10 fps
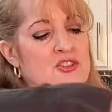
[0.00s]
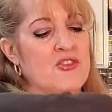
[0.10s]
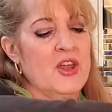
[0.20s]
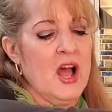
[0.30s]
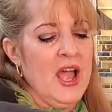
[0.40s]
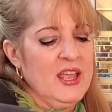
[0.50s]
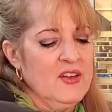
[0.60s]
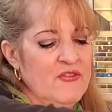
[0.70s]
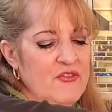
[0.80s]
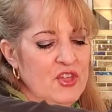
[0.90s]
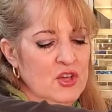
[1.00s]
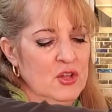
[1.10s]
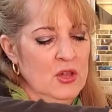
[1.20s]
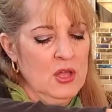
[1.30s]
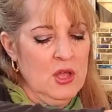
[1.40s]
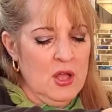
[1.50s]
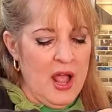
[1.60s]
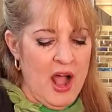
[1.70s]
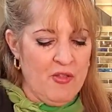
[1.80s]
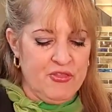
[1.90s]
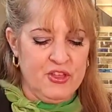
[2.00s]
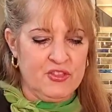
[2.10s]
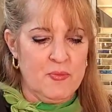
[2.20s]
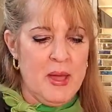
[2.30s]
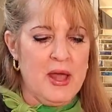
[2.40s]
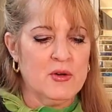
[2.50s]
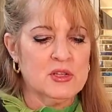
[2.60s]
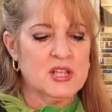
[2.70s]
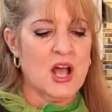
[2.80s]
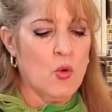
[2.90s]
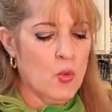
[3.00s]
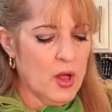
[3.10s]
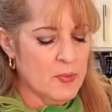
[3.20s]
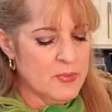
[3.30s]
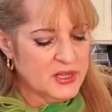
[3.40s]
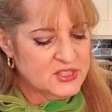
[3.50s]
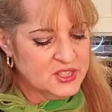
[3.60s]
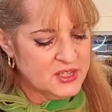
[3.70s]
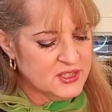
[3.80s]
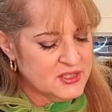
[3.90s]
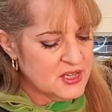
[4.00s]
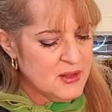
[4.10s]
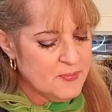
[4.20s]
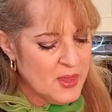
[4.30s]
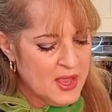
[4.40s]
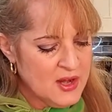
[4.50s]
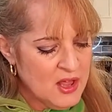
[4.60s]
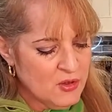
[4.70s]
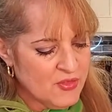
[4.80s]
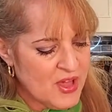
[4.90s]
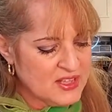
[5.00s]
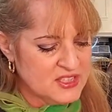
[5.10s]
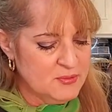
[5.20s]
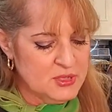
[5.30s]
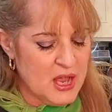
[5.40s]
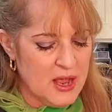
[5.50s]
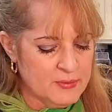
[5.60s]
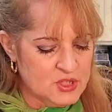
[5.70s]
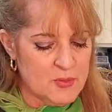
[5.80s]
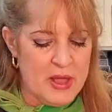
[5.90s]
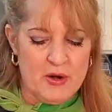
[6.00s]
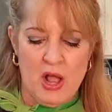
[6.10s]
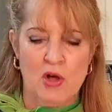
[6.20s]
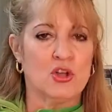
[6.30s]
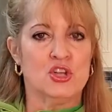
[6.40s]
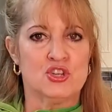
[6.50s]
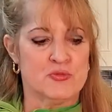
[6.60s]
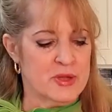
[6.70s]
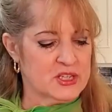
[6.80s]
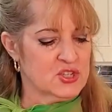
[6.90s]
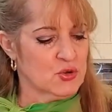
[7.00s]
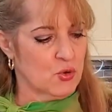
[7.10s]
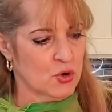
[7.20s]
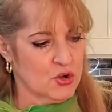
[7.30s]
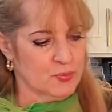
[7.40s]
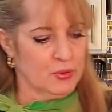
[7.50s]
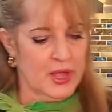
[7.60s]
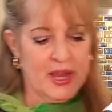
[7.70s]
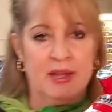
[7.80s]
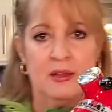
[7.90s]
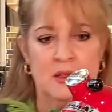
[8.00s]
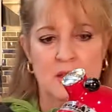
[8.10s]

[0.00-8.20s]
so that I can feel how thick the batter is, how well mixed it is. And not only that, sometimes no matter how good your mixer or your blade